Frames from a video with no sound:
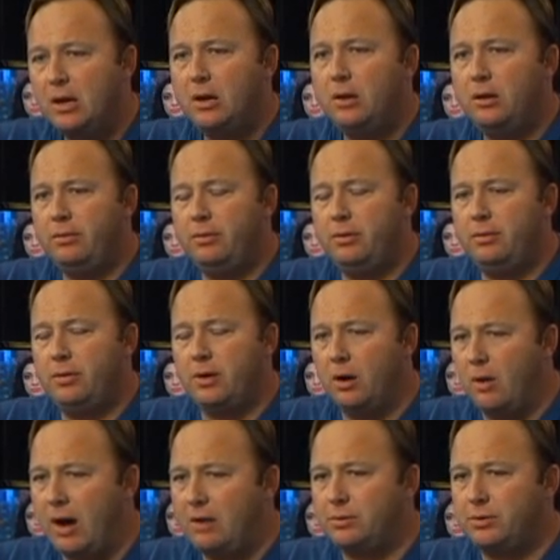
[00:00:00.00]
though
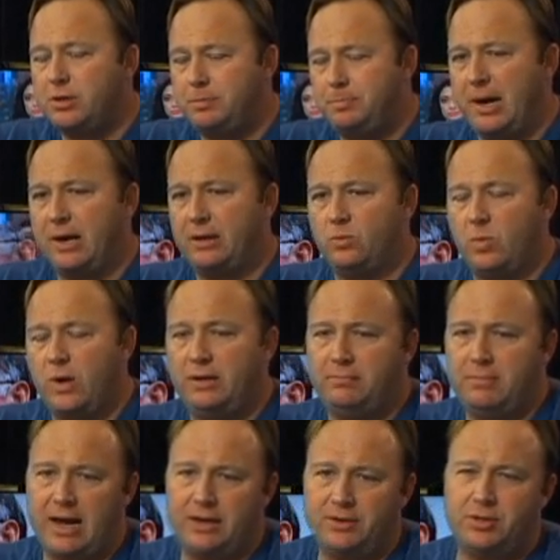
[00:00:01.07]
I respect Wayne
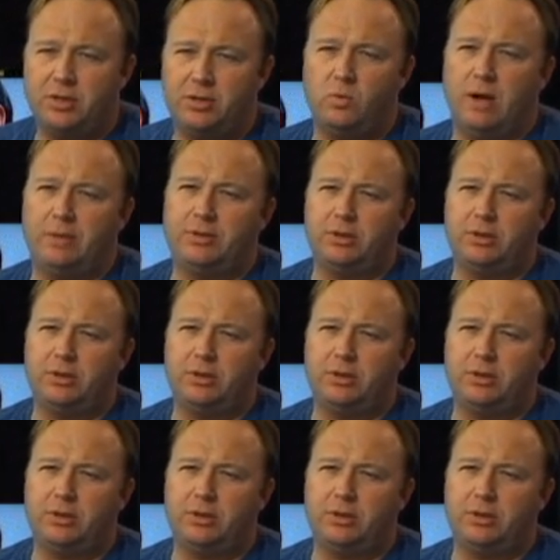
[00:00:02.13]
Madsen, Webster